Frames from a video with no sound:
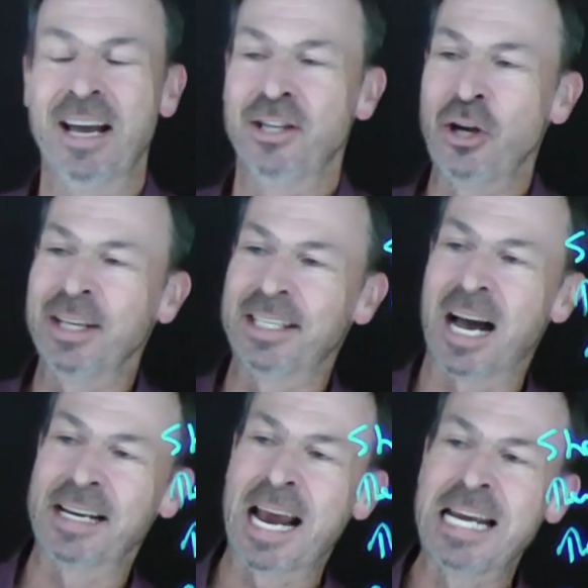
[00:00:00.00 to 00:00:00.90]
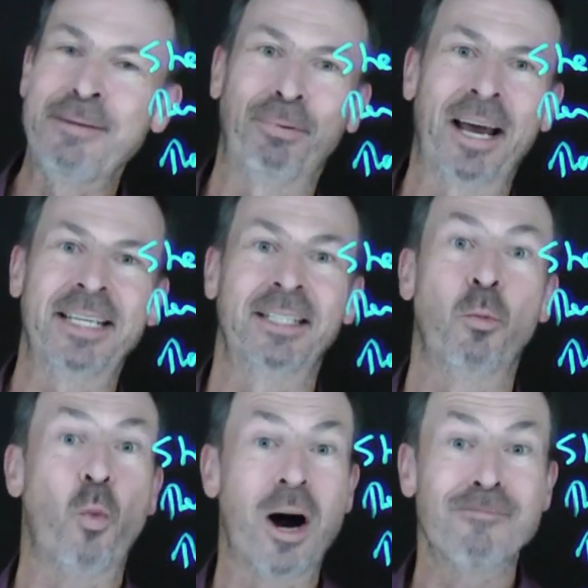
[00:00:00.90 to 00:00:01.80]
So you can start any place
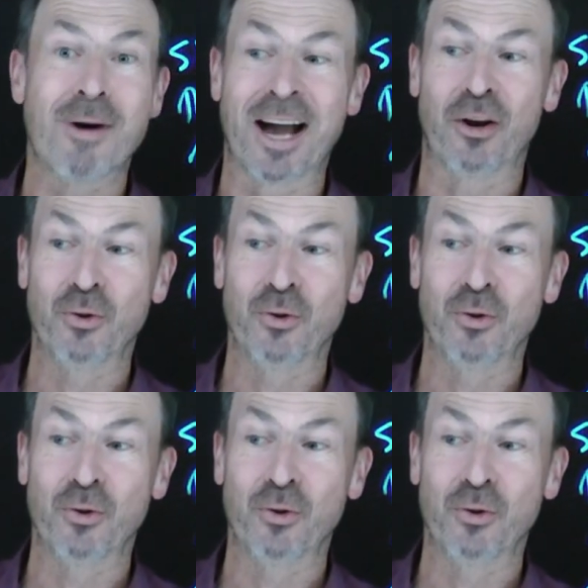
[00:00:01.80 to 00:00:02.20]
1 mile